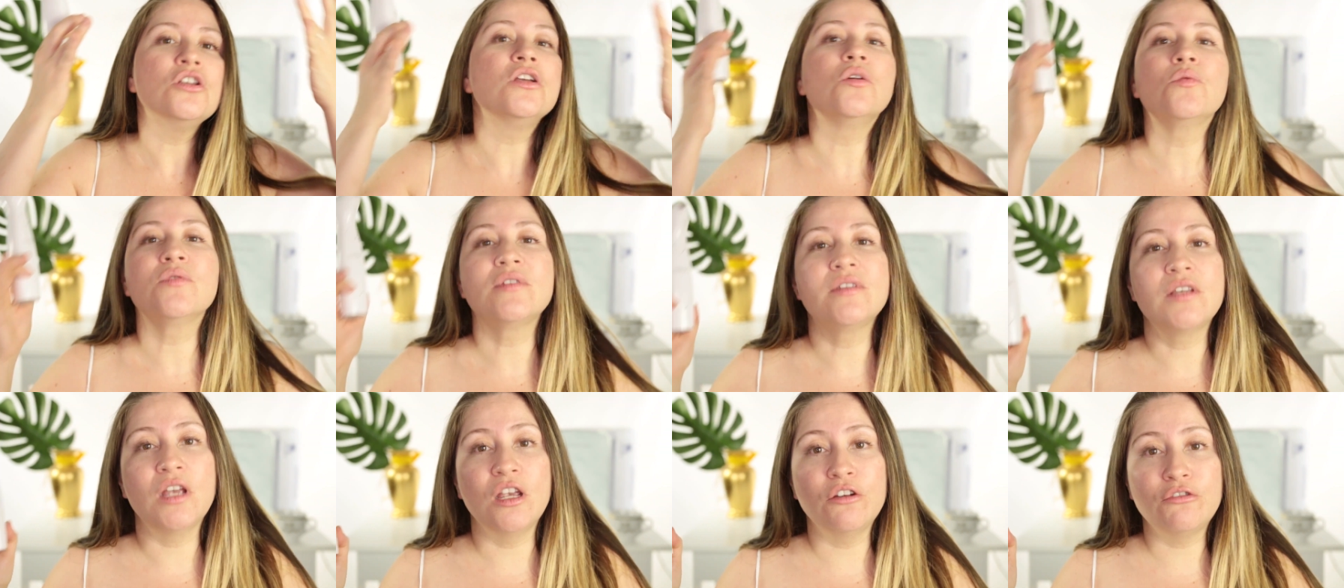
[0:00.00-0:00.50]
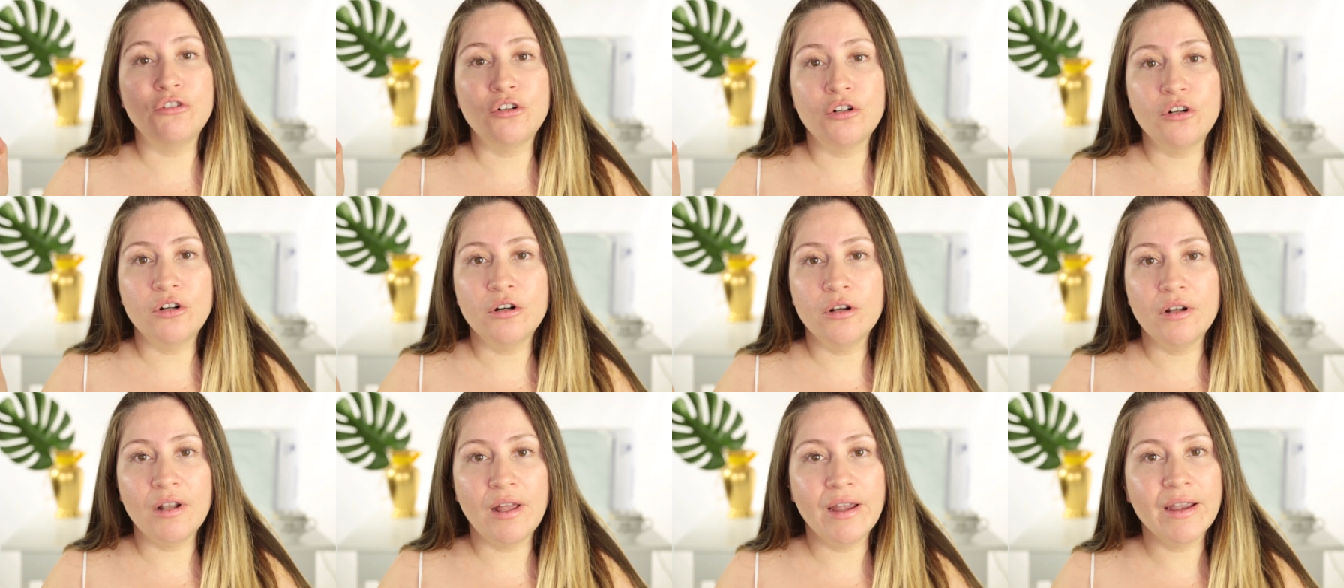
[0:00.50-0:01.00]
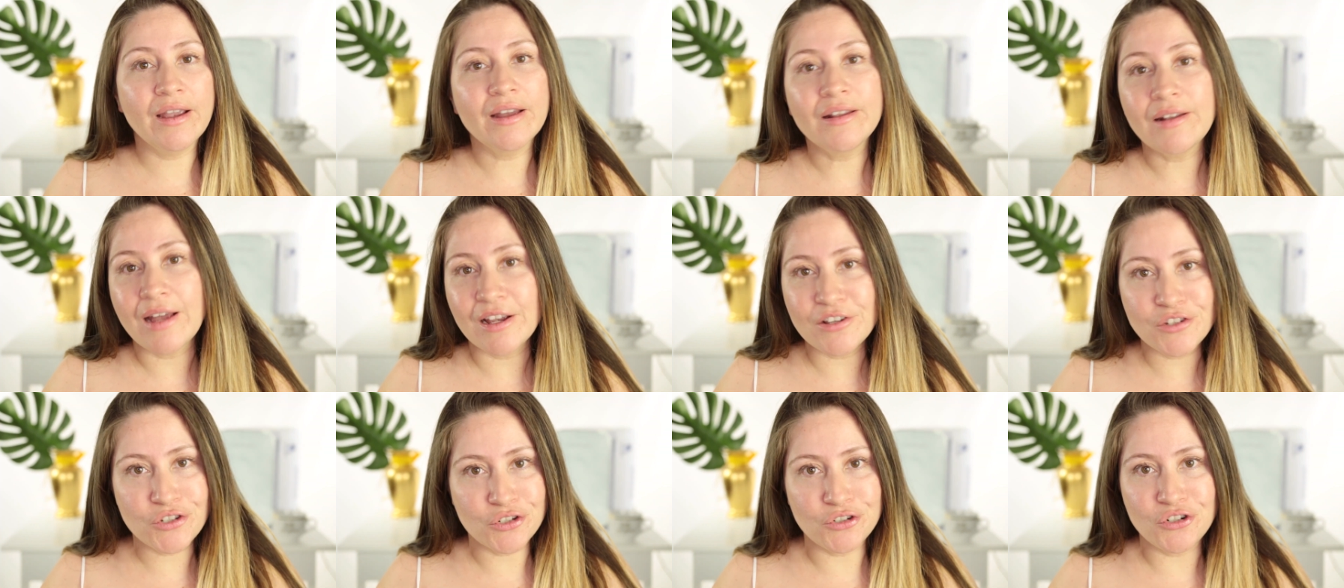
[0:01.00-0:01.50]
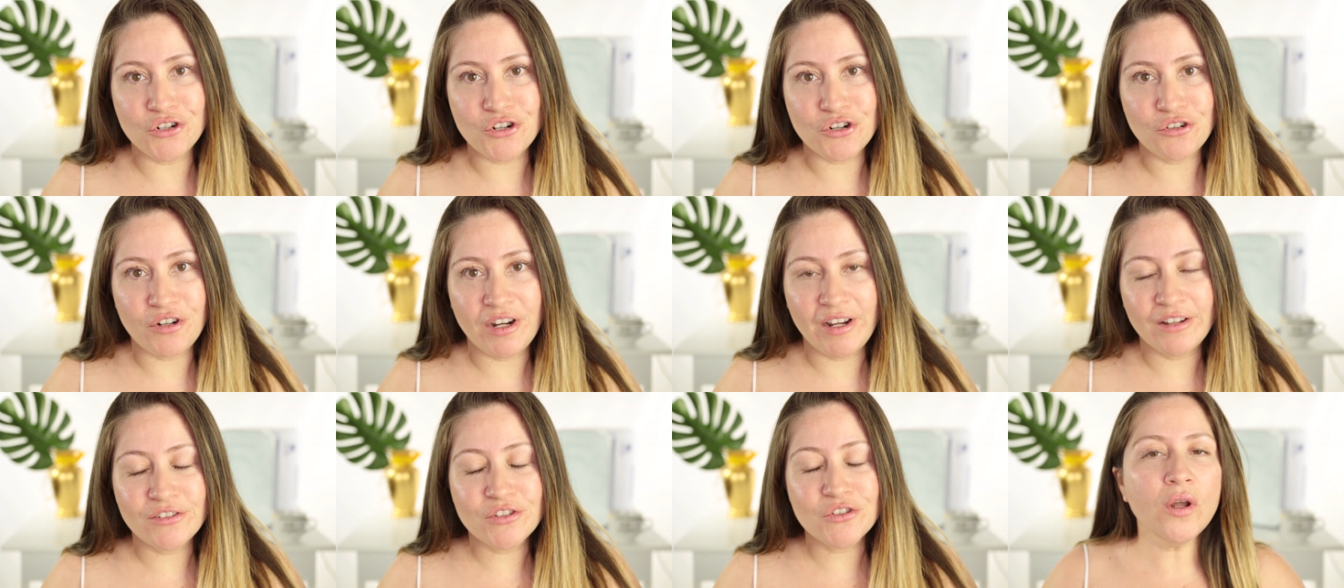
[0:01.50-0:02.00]
it will save her like an eye
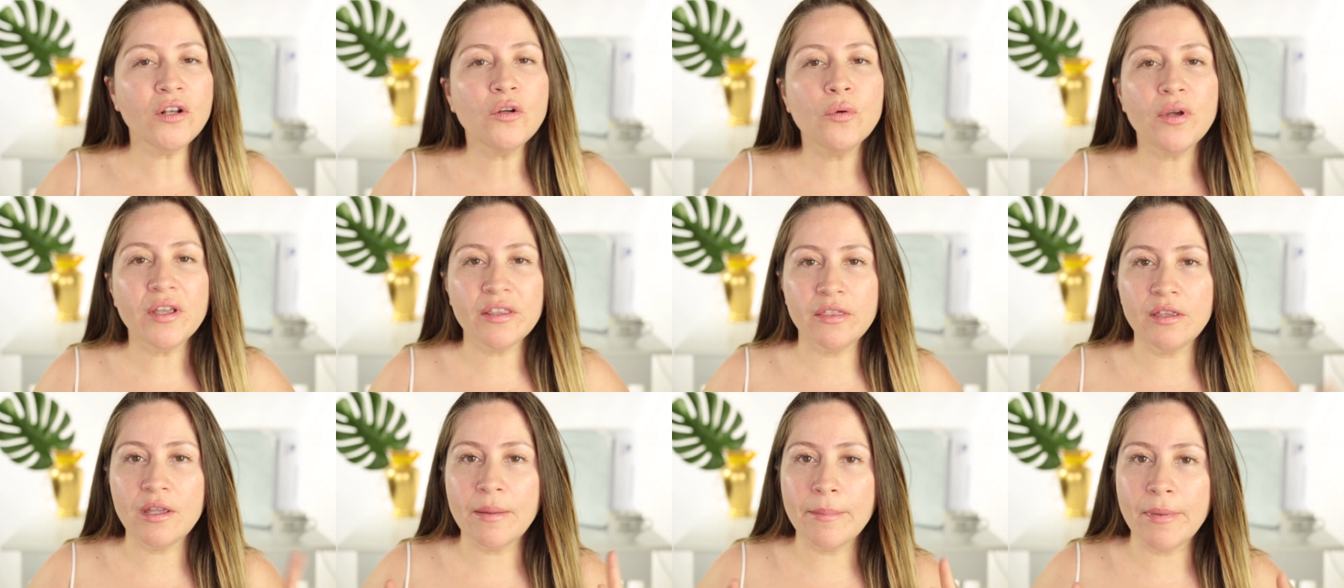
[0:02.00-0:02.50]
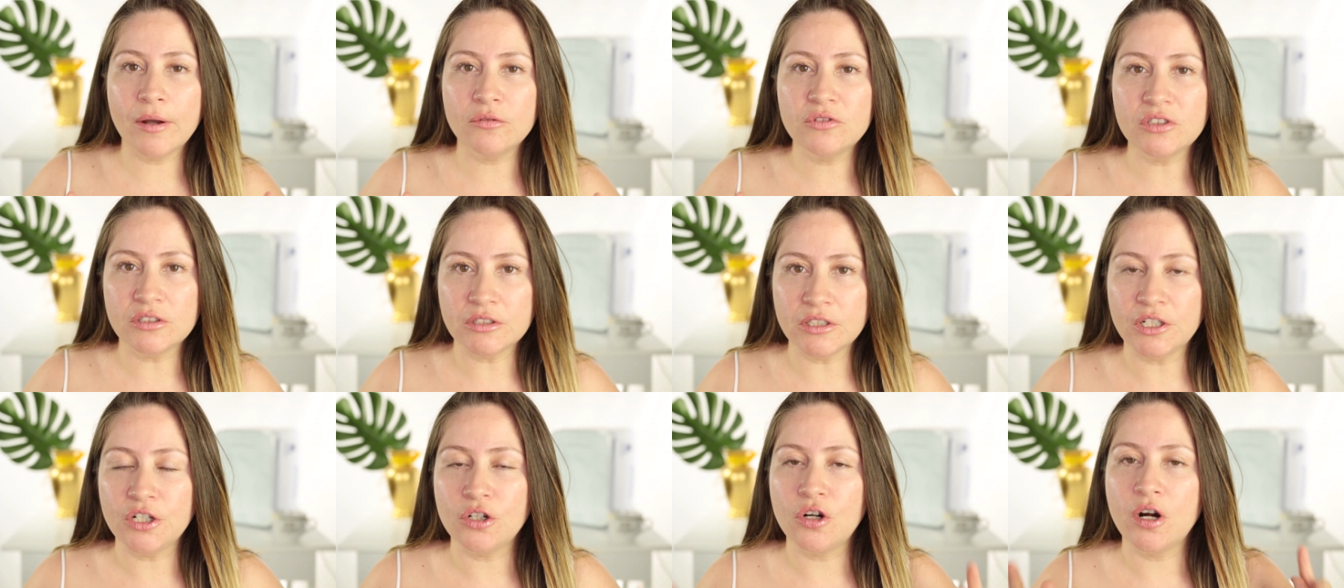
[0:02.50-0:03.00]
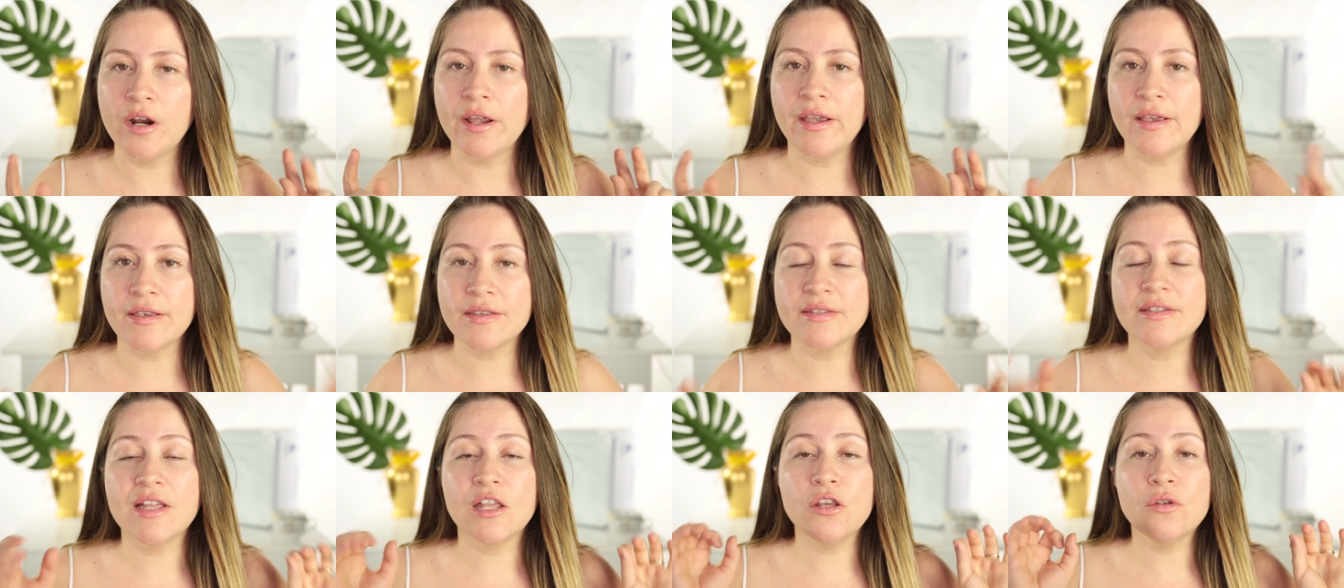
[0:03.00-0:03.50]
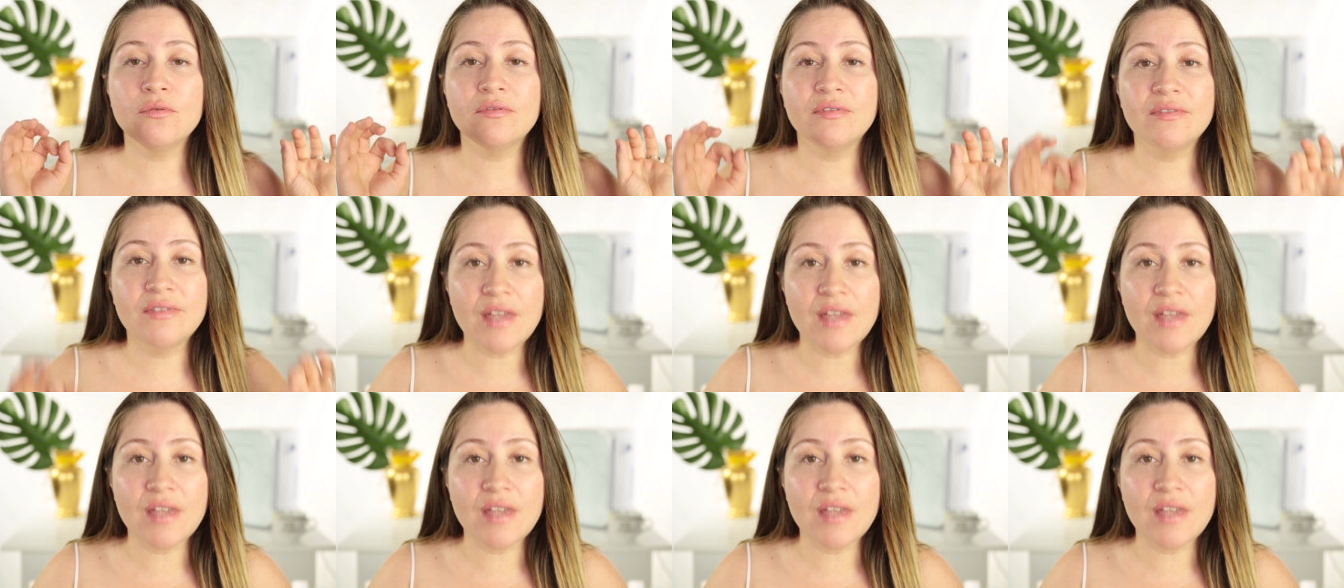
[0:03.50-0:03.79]
surgery. So one quick thing about the Nira is that you